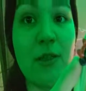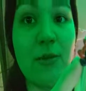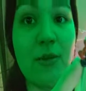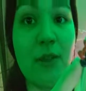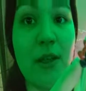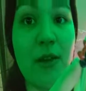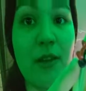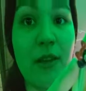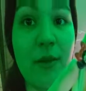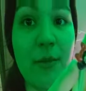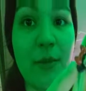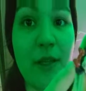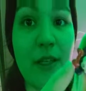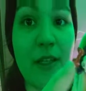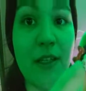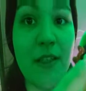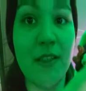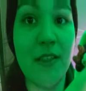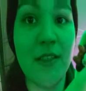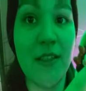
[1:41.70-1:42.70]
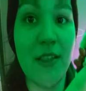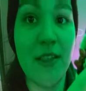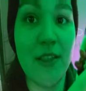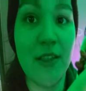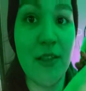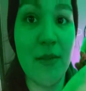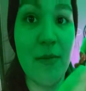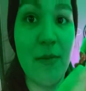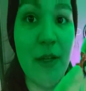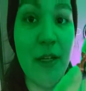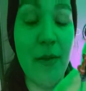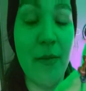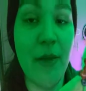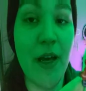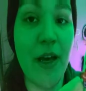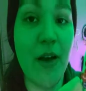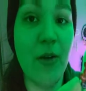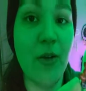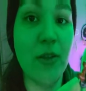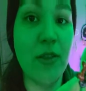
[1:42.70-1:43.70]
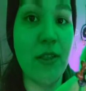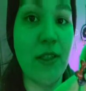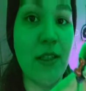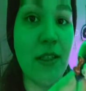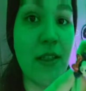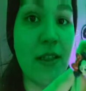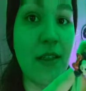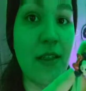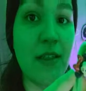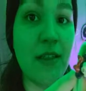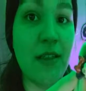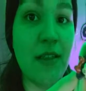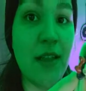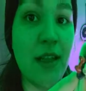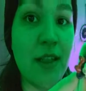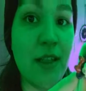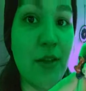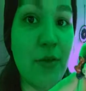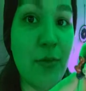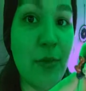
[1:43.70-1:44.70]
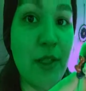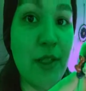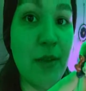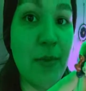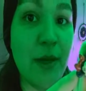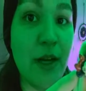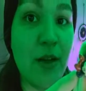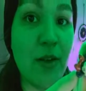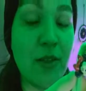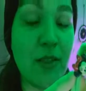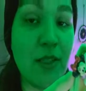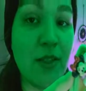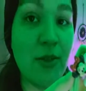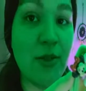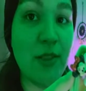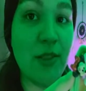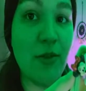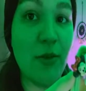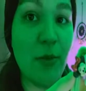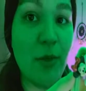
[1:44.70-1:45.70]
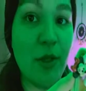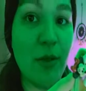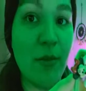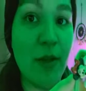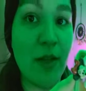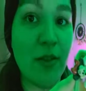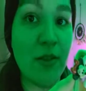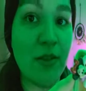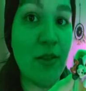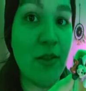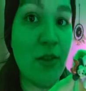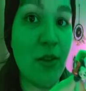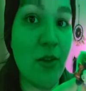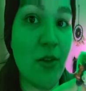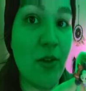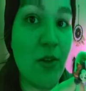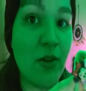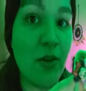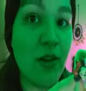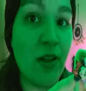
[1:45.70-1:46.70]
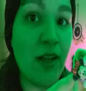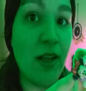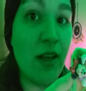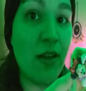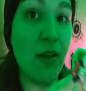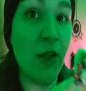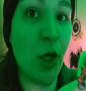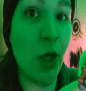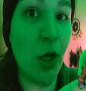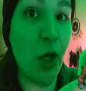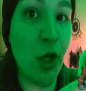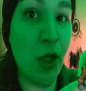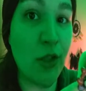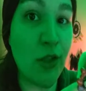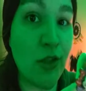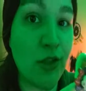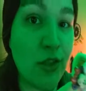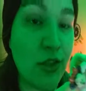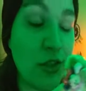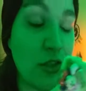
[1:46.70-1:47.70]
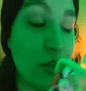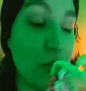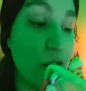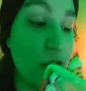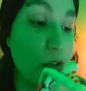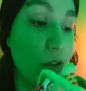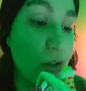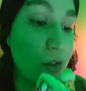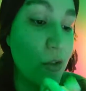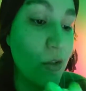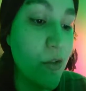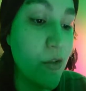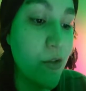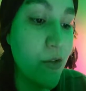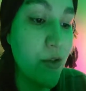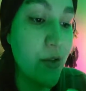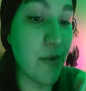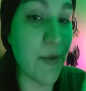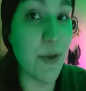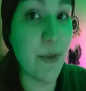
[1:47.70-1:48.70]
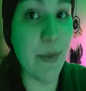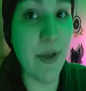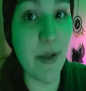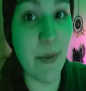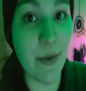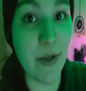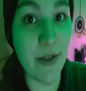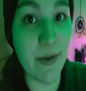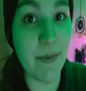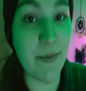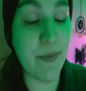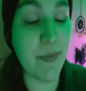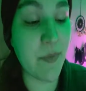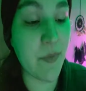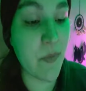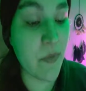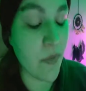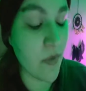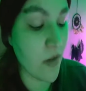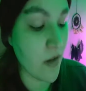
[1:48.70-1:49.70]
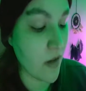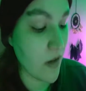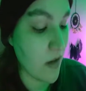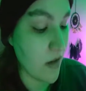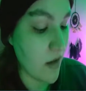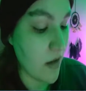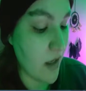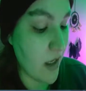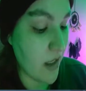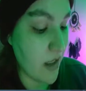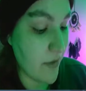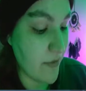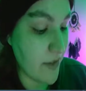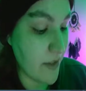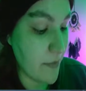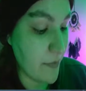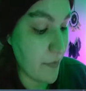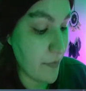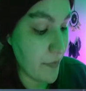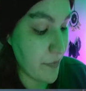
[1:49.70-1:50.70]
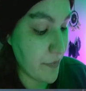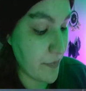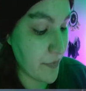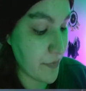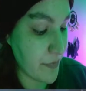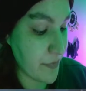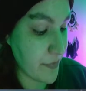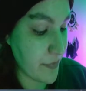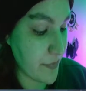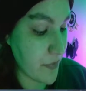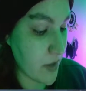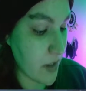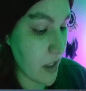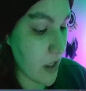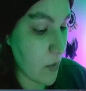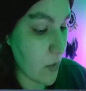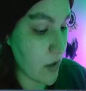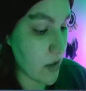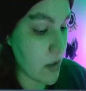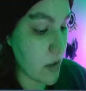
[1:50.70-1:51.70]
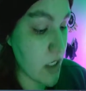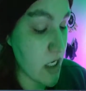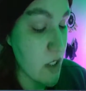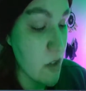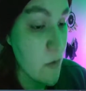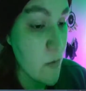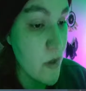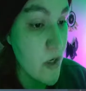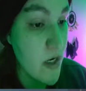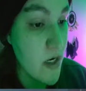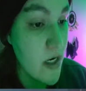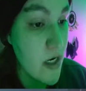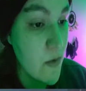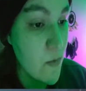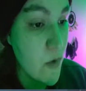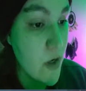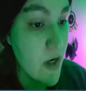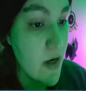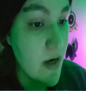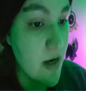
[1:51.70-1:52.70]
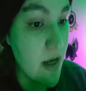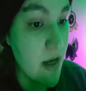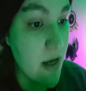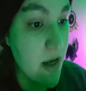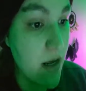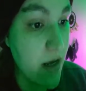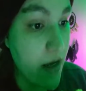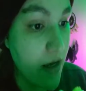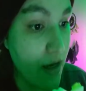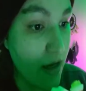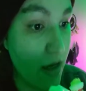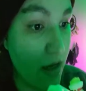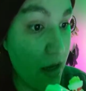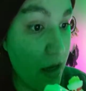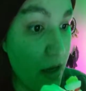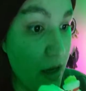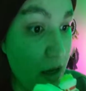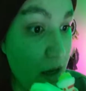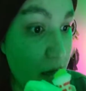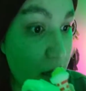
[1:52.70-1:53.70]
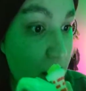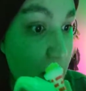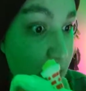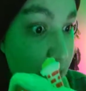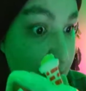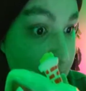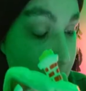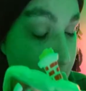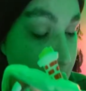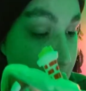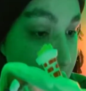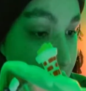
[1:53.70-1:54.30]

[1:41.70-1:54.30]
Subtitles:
to play with it because there's Minnie Mouse, and I love Minnie Mouse. I used to have a Minnie Mouse doll I lost. A big one. I loved it. I want another one day. Minnie